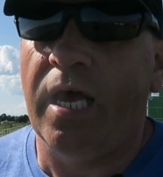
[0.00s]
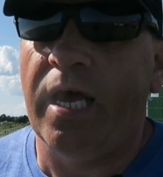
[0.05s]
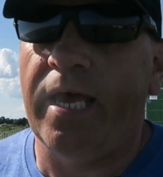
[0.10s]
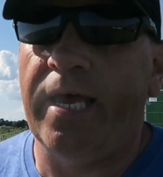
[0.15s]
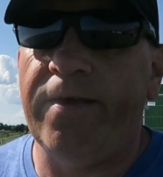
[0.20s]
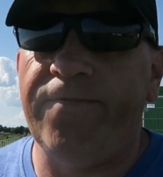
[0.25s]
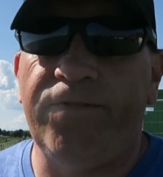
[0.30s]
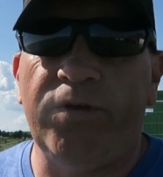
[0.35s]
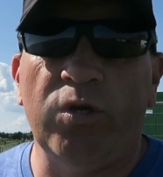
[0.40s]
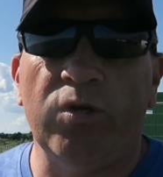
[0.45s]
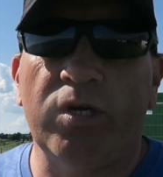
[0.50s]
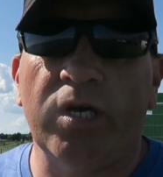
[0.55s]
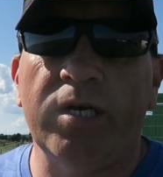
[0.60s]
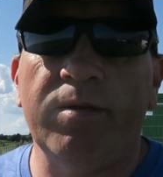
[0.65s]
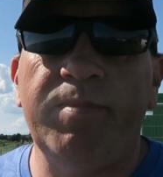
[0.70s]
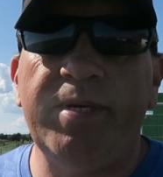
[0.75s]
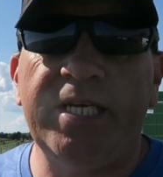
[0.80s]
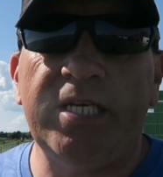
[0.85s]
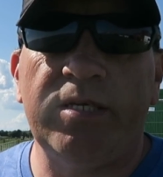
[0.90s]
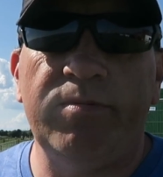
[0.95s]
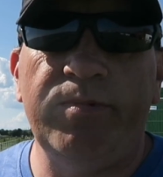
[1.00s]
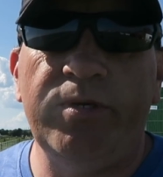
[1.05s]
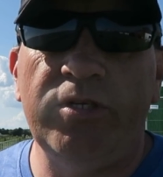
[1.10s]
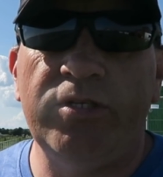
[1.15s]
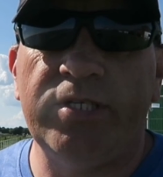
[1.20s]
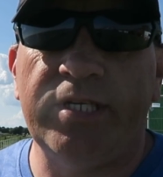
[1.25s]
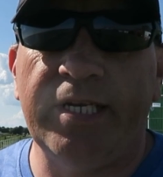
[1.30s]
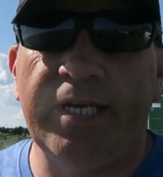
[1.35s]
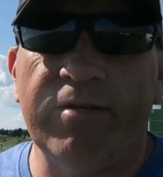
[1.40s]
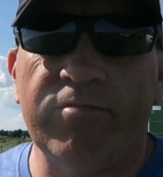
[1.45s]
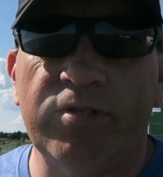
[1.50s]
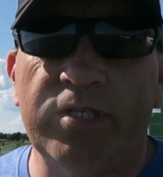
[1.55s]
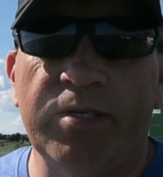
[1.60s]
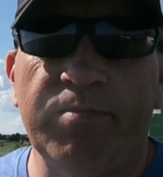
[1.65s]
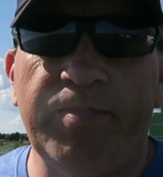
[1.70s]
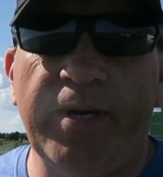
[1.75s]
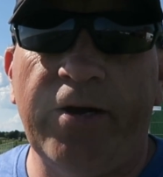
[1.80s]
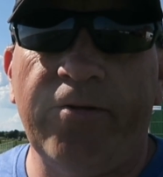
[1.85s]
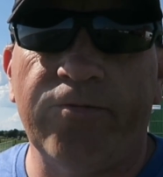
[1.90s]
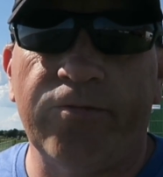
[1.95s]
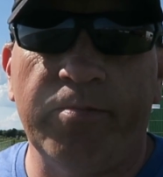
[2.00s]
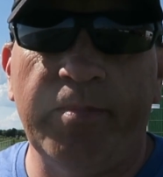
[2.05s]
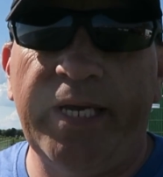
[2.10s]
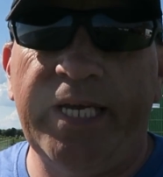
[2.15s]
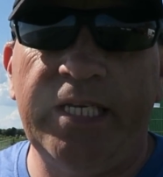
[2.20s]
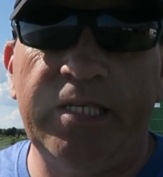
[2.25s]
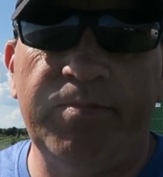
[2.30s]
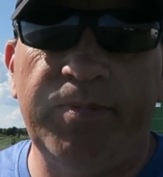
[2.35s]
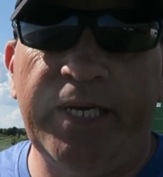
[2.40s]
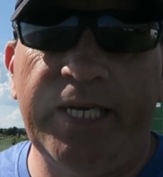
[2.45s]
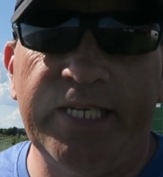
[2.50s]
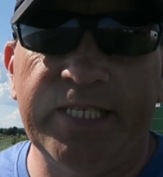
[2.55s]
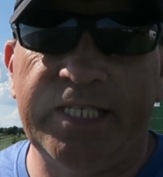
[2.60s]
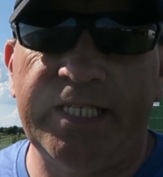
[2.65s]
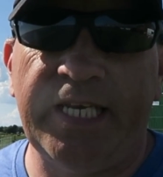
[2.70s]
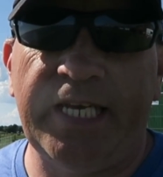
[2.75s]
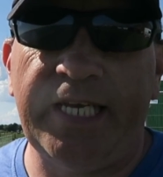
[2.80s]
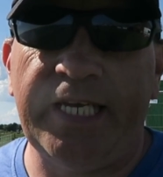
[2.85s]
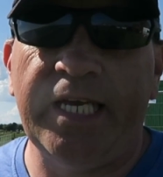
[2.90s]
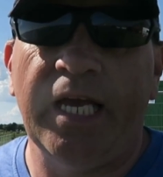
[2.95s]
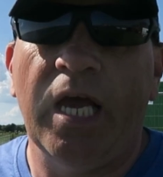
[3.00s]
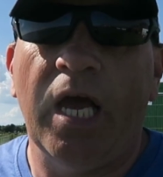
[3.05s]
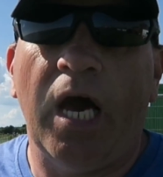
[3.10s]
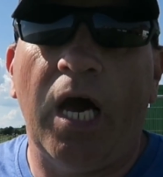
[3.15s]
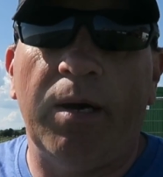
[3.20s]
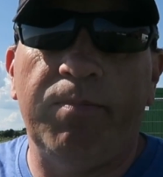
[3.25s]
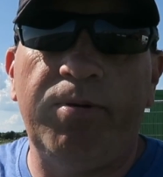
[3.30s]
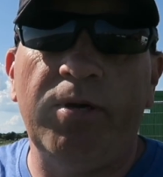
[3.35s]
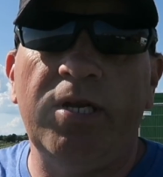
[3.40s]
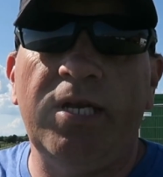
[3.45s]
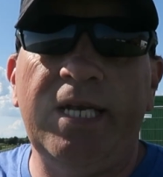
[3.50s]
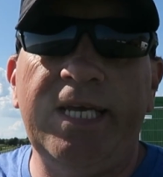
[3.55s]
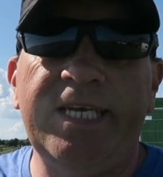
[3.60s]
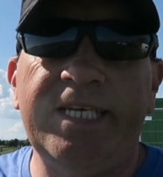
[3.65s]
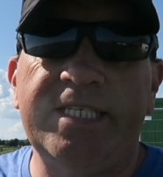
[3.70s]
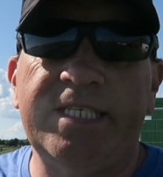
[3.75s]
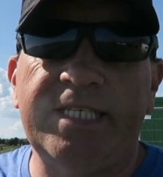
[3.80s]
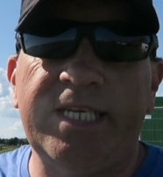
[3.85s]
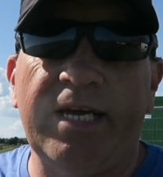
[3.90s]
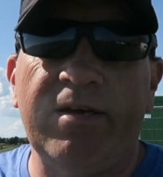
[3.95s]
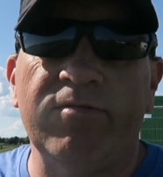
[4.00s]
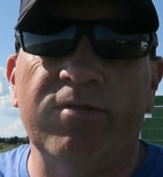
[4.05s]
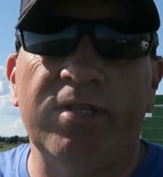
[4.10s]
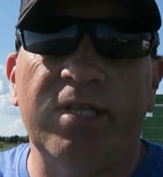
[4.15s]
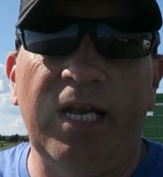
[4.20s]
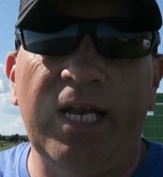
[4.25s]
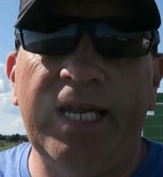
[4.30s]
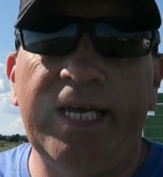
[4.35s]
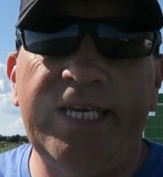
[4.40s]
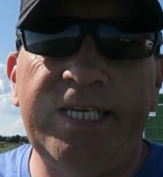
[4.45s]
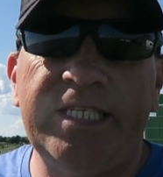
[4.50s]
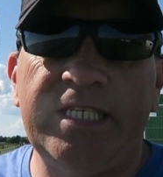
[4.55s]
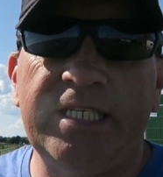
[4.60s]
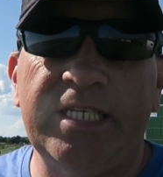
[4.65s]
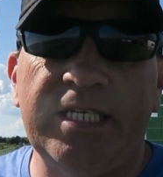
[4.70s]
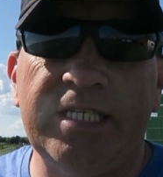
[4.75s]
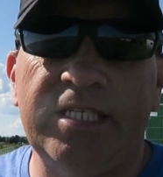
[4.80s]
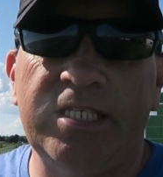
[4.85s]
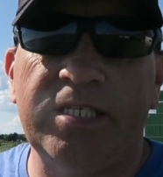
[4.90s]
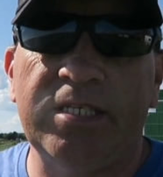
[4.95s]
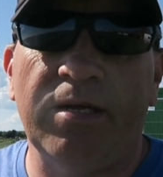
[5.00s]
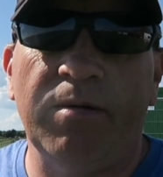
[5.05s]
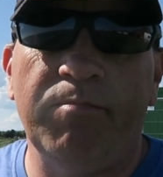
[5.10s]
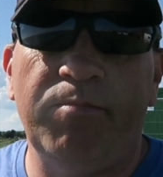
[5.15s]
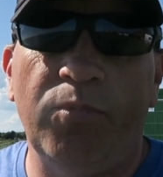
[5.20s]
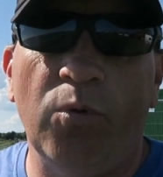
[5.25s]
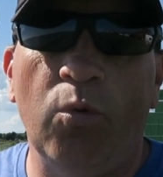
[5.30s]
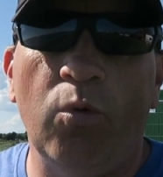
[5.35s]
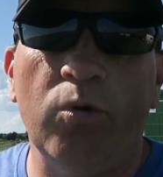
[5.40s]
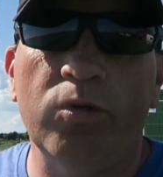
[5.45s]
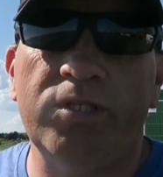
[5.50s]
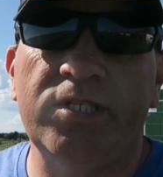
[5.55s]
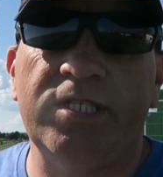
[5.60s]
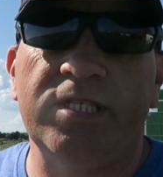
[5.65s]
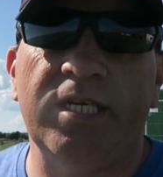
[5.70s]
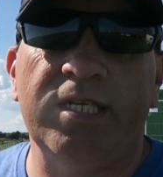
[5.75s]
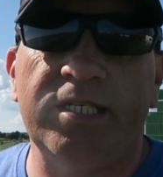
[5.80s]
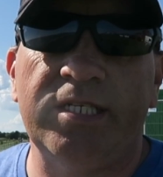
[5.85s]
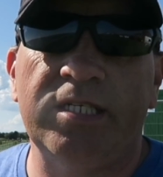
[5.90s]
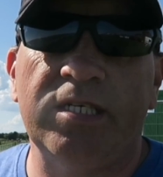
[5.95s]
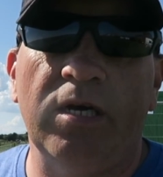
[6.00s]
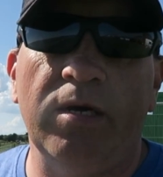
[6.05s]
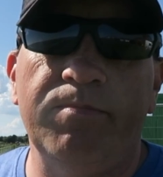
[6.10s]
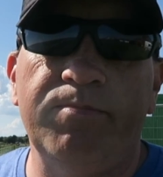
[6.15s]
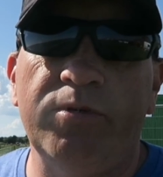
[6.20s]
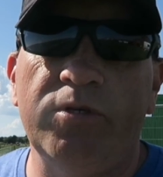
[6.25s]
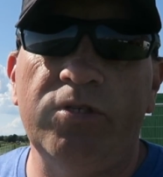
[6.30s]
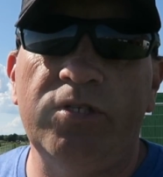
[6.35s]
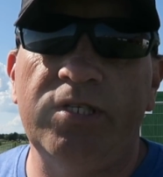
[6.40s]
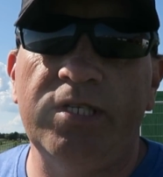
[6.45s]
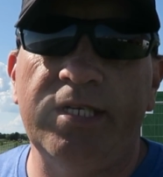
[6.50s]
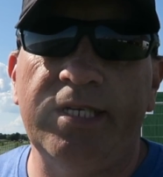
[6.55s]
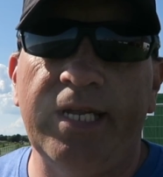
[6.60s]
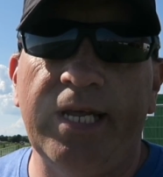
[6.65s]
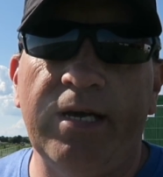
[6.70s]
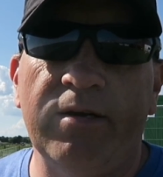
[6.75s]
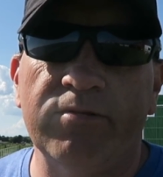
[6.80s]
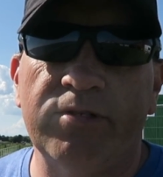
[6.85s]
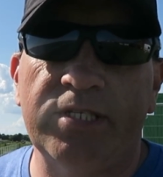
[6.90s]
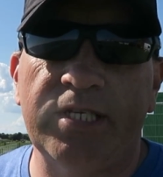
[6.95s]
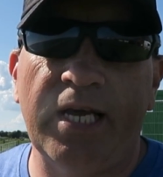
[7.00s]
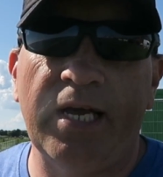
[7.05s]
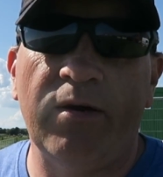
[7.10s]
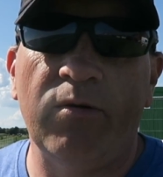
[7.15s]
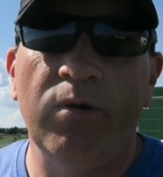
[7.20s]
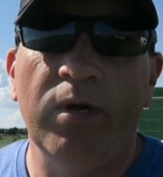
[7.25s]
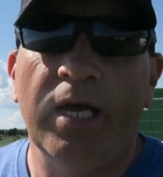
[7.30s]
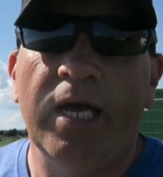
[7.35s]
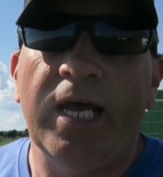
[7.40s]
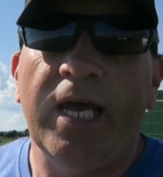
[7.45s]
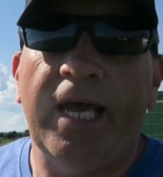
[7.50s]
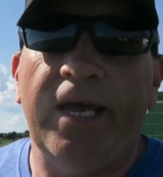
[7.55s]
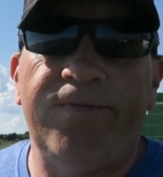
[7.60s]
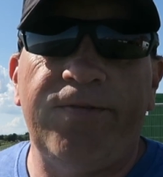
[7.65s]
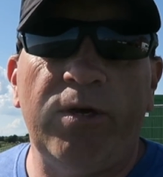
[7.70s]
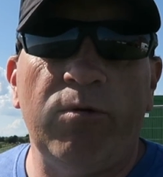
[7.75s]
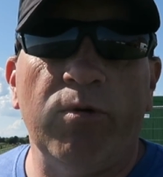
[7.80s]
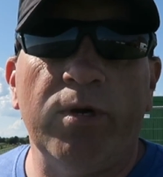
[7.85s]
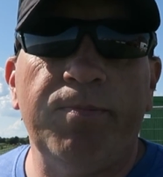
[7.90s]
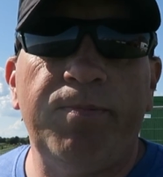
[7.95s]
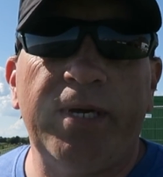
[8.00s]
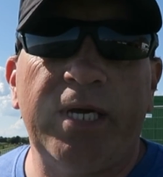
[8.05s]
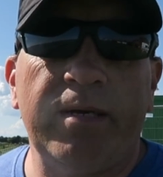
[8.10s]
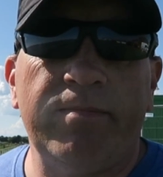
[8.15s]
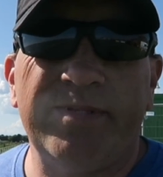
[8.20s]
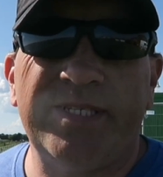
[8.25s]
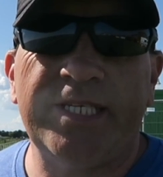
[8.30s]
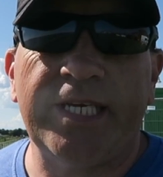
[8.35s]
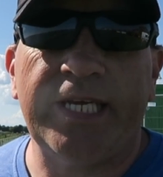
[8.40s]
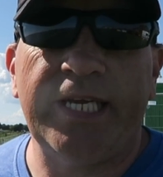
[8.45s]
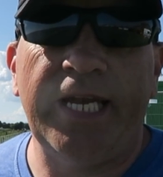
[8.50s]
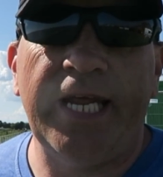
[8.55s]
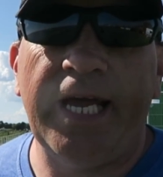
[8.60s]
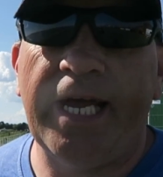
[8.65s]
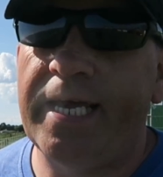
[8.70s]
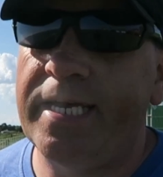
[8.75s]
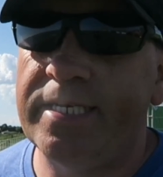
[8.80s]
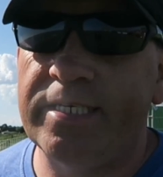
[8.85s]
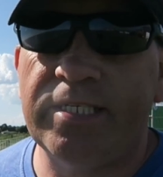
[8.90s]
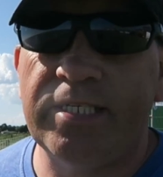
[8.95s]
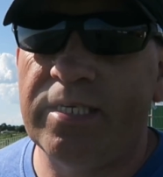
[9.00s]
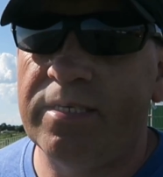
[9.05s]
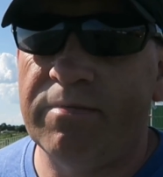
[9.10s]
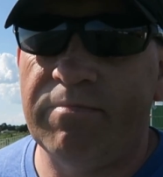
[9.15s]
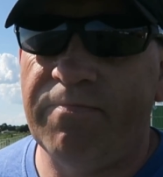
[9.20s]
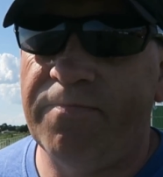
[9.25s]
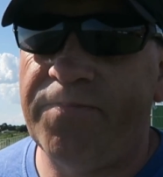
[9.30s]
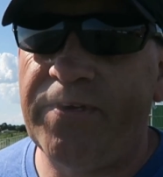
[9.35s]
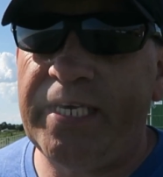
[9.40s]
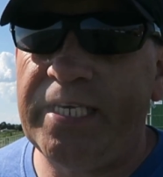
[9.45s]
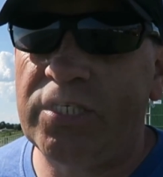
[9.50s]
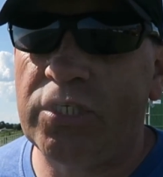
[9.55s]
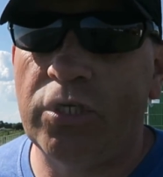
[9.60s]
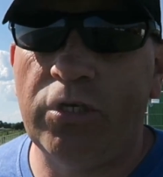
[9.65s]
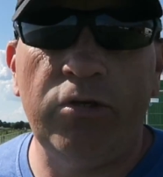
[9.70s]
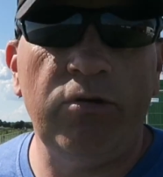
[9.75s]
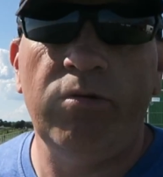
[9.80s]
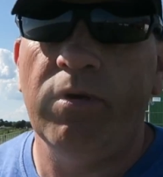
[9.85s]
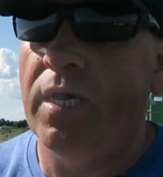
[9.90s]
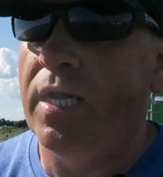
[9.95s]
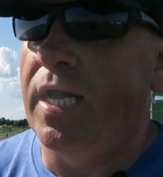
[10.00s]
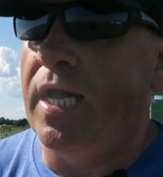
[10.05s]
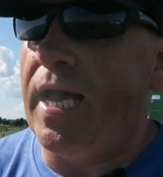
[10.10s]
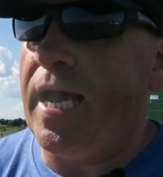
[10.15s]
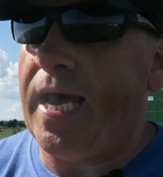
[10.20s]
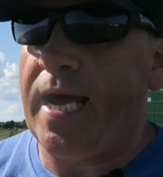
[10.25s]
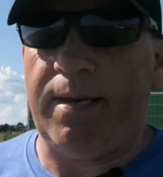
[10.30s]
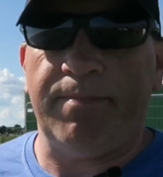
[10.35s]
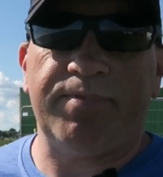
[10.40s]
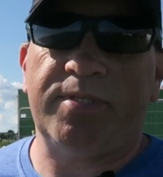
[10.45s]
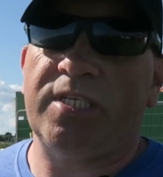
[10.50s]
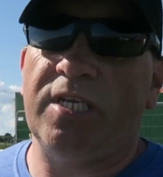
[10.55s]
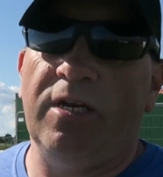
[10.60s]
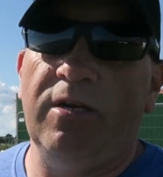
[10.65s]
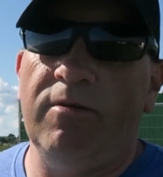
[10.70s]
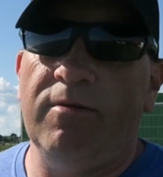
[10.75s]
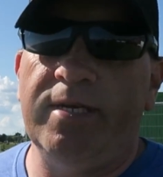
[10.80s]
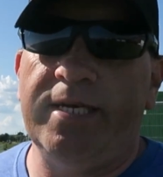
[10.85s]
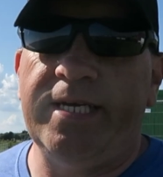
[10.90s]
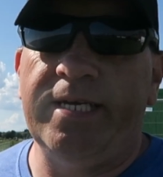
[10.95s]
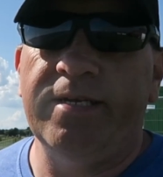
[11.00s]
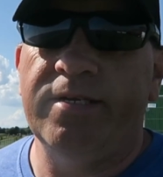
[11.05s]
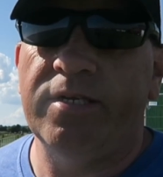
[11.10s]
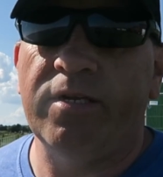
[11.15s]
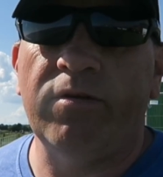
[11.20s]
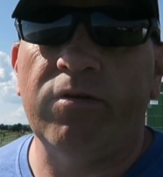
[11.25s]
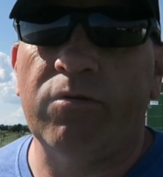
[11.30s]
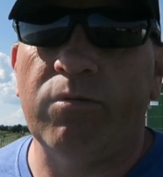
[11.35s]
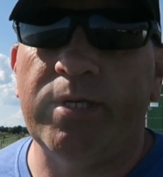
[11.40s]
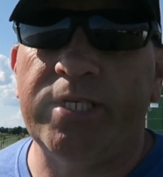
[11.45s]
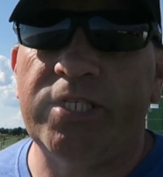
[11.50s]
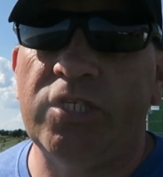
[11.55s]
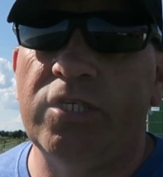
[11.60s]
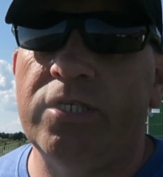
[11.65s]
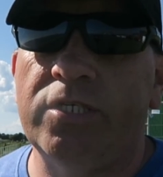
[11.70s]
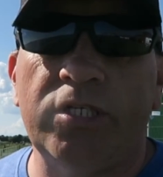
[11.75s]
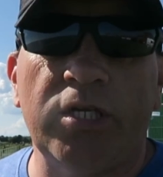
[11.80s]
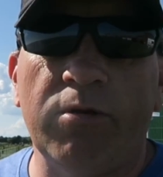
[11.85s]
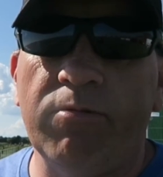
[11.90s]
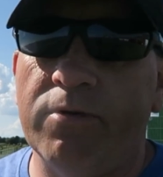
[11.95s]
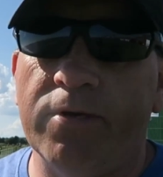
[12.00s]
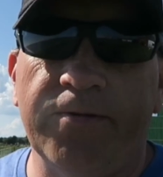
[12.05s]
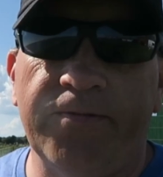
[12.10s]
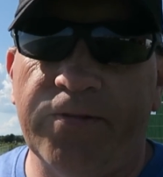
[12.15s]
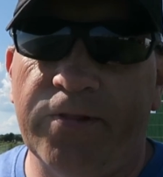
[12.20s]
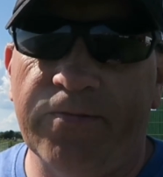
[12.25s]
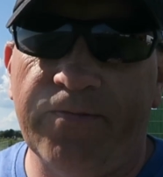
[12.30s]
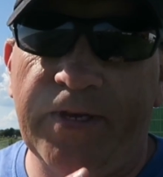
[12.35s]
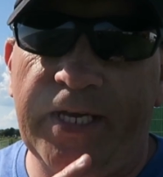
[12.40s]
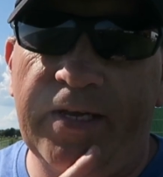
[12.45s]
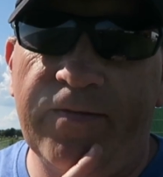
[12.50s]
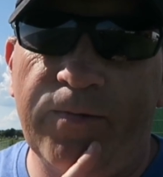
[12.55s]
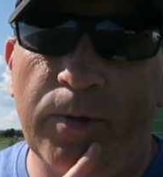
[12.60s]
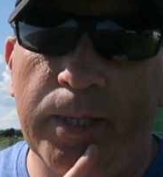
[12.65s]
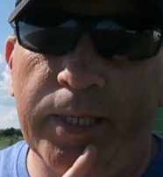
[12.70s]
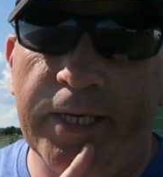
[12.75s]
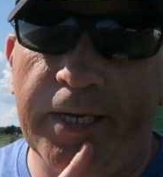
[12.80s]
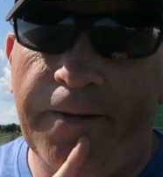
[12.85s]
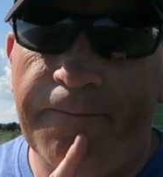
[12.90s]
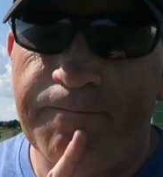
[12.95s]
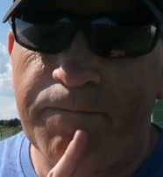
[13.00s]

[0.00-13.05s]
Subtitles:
if you're going to be commuting out and about from A to B to C, I'll put links down on the latest boards that Boosted now sell. If you want to pick up a second-hand V2, absolutely no question, don't go for the V1.